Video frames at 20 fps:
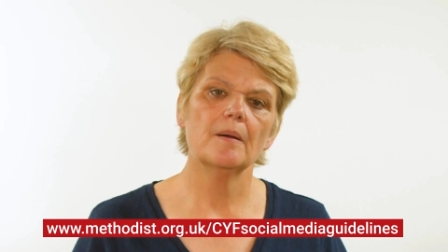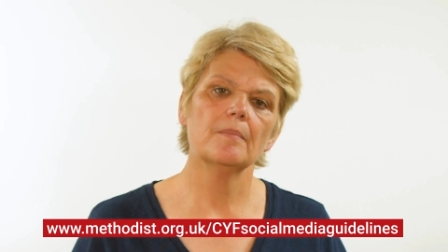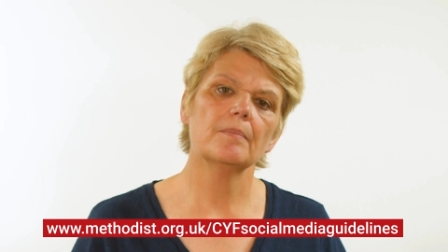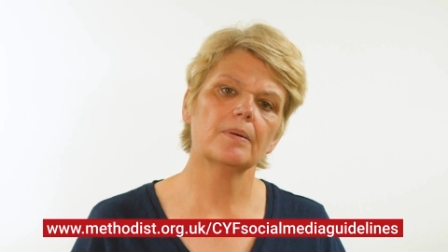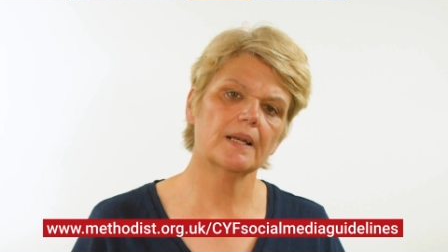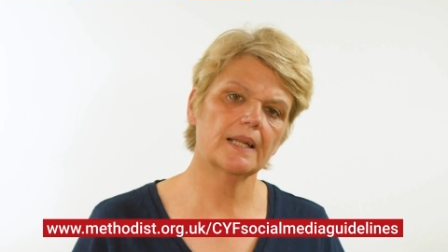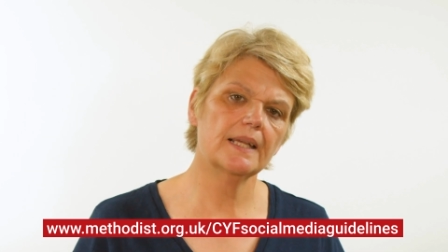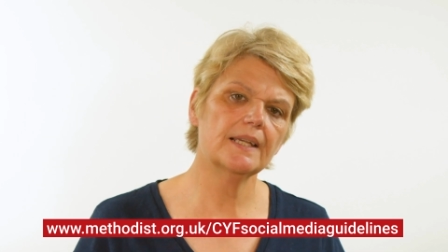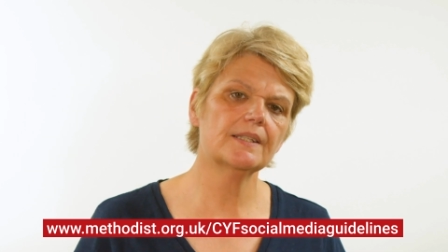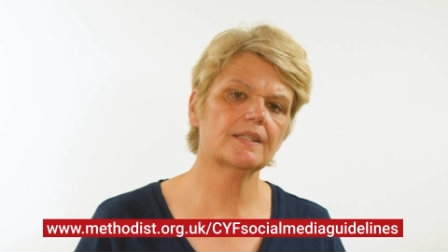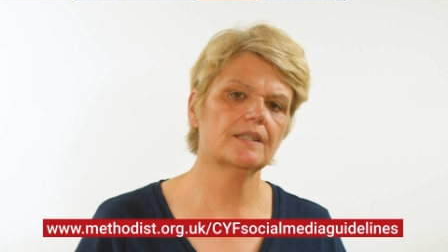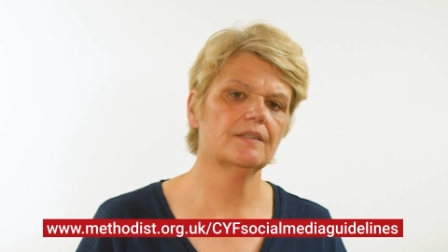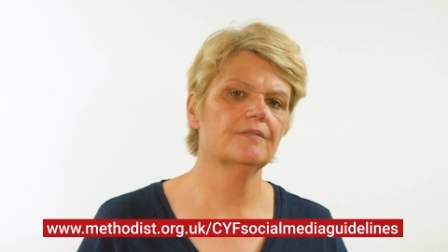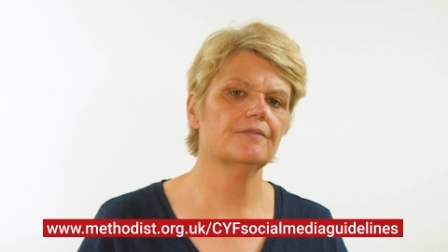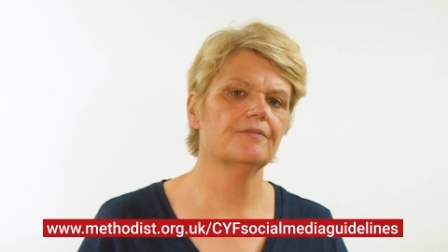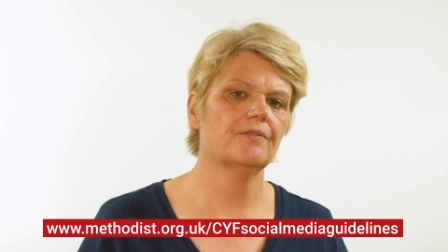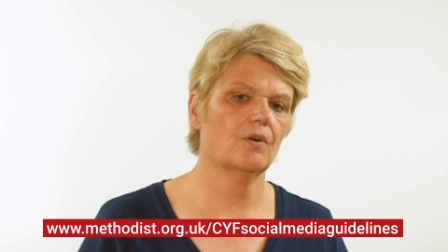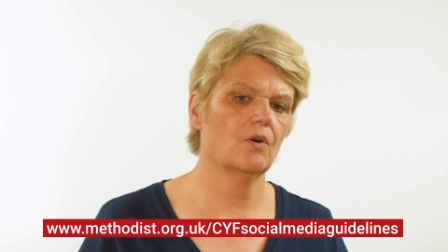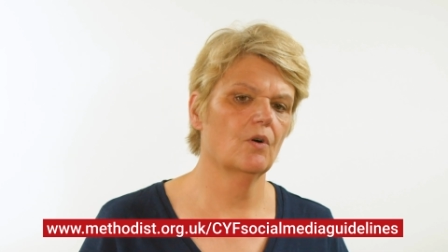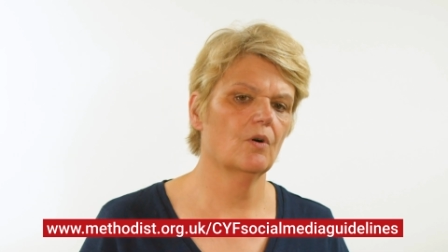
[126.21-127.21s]
please
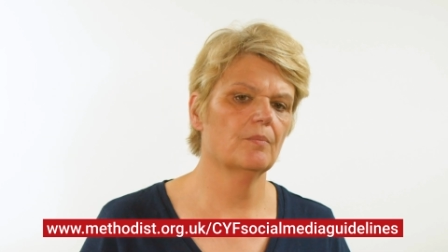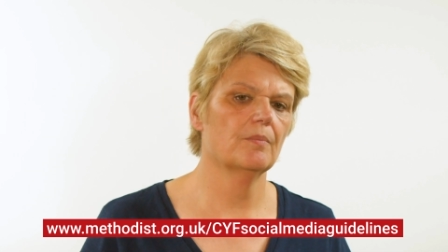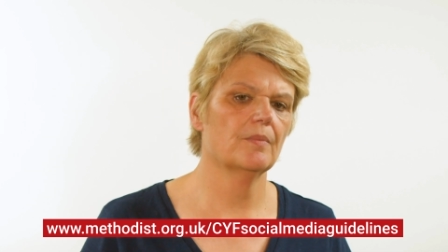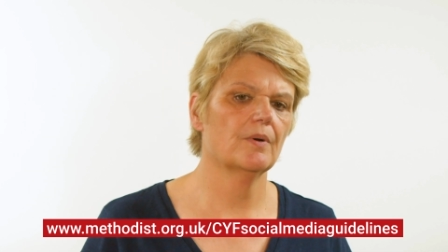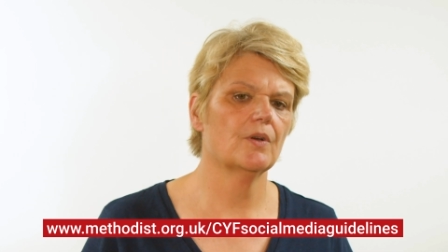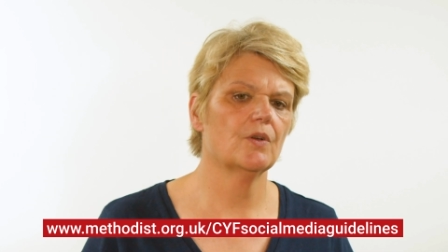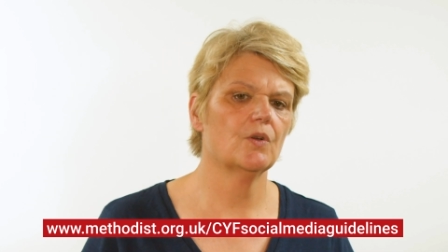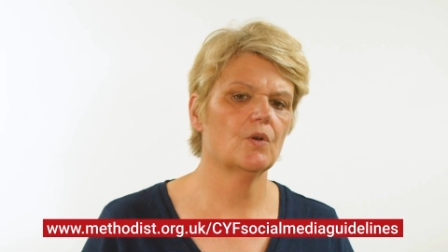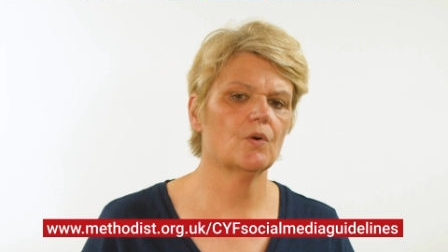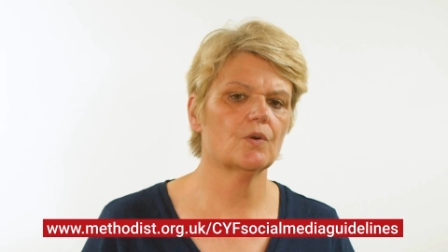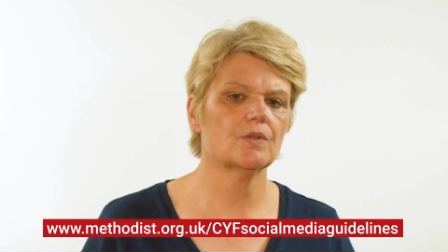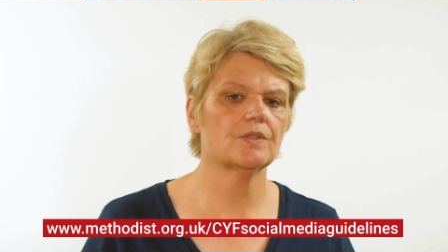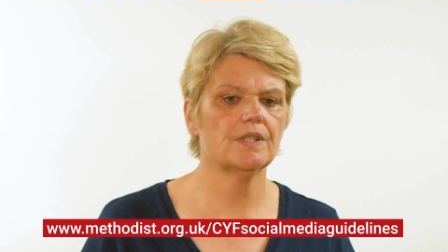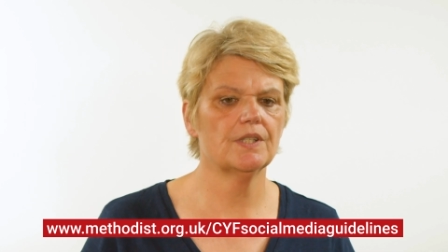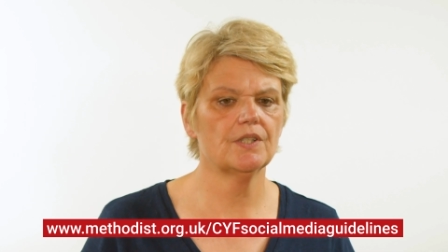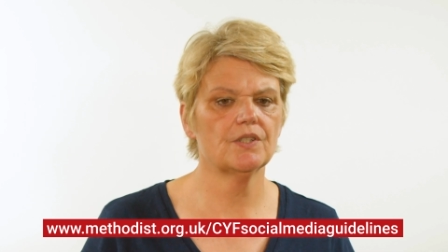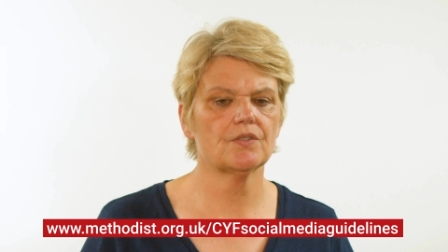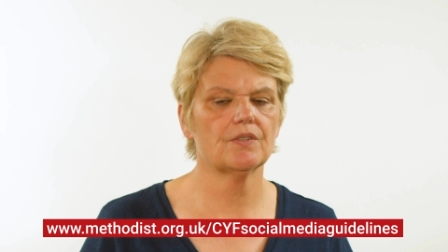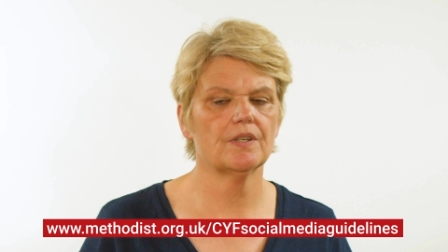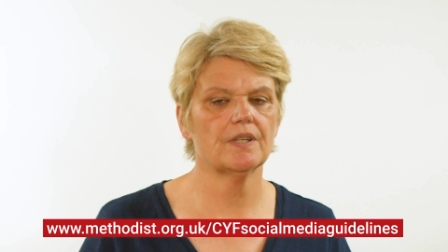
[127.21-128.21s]
inform your
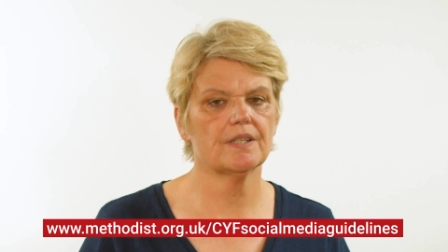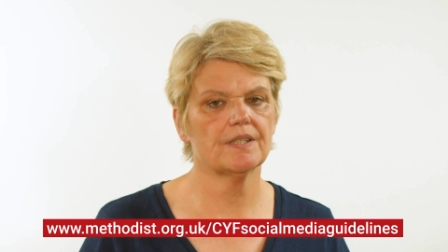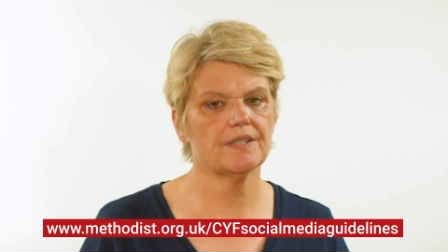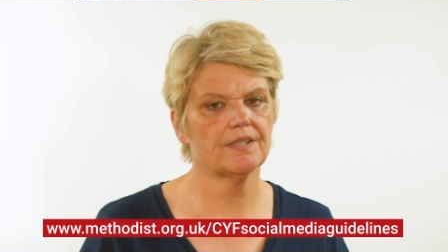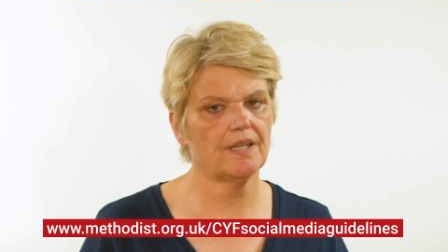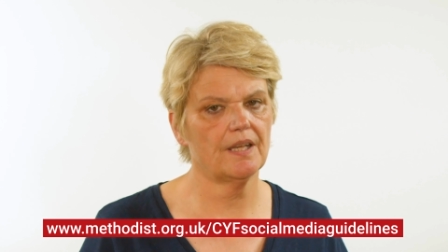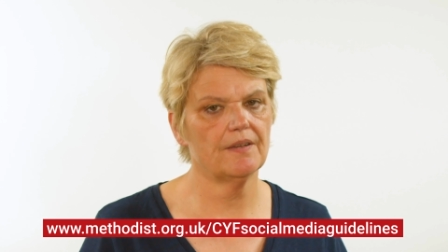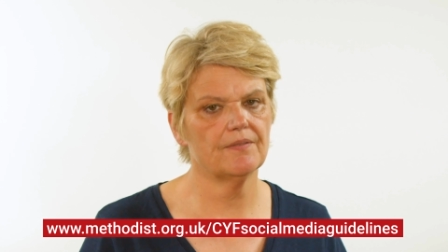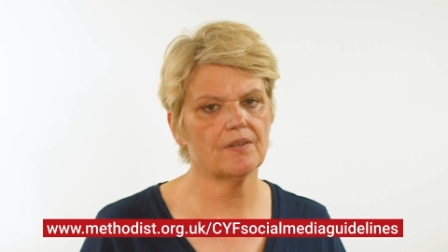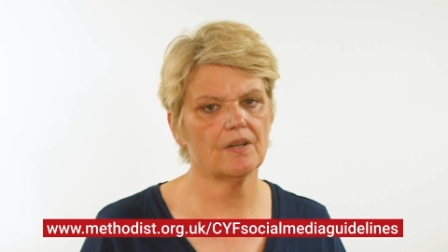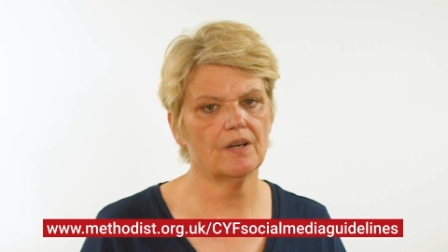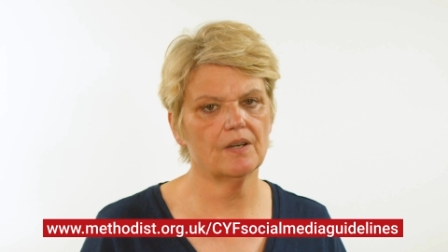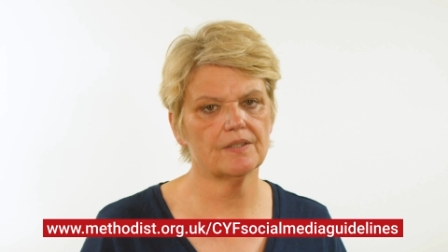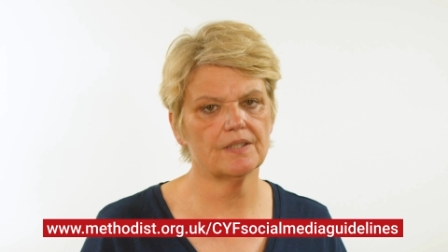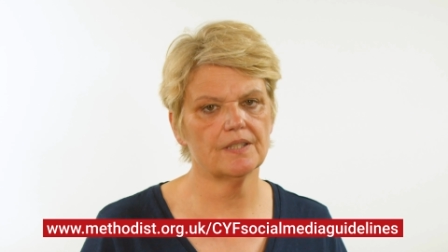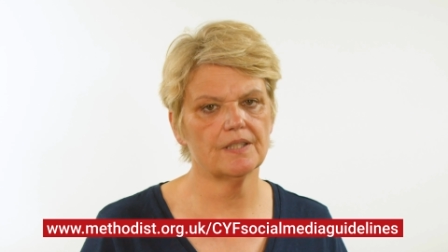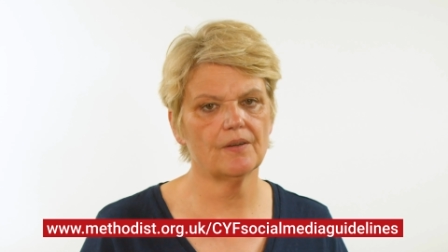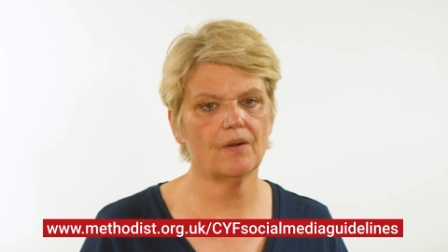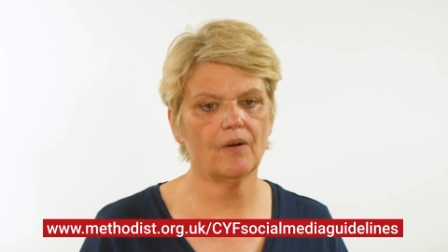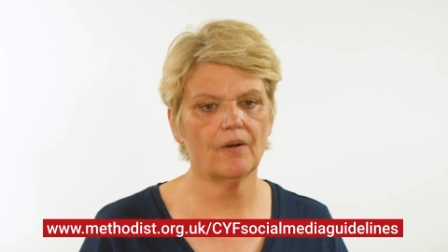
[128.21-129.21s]
district
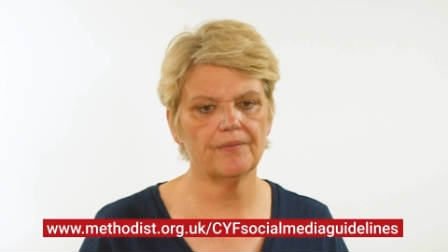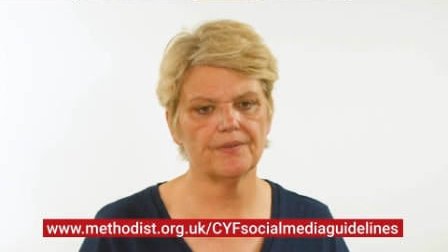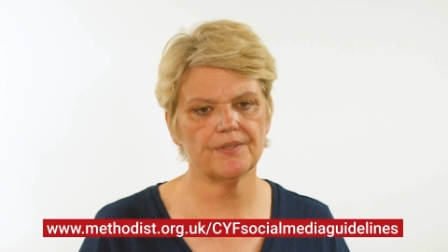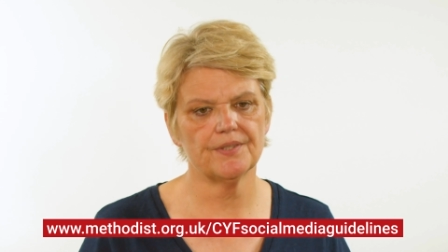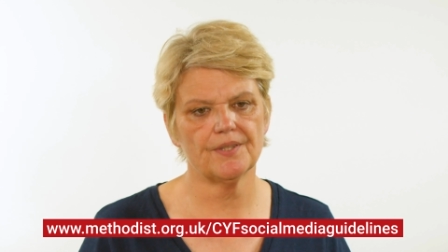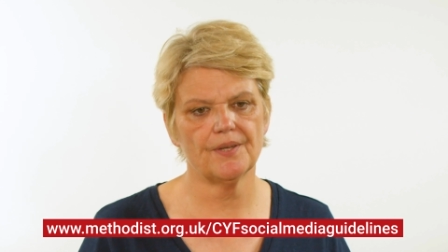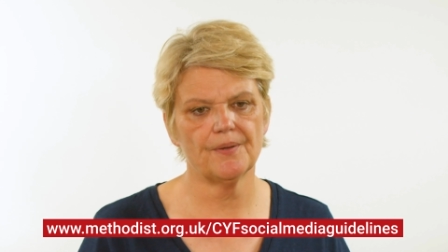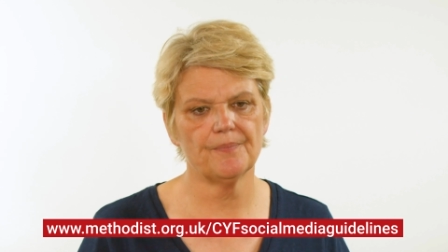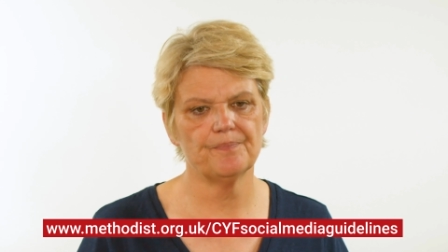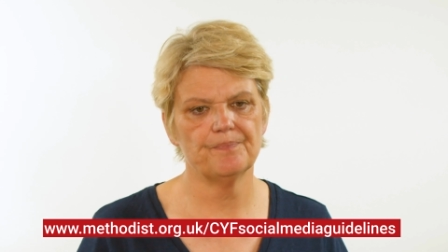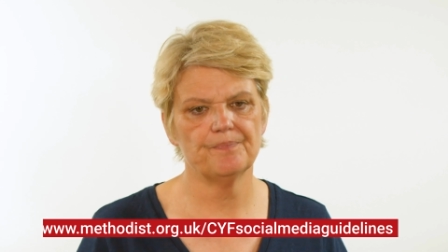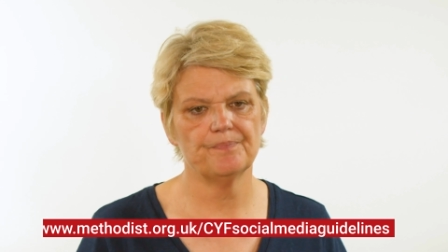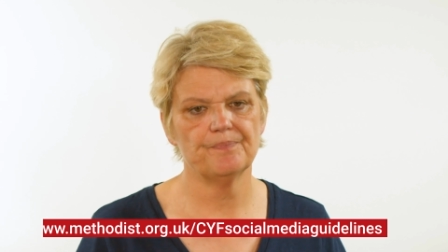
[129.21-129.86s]
safeguarding officer.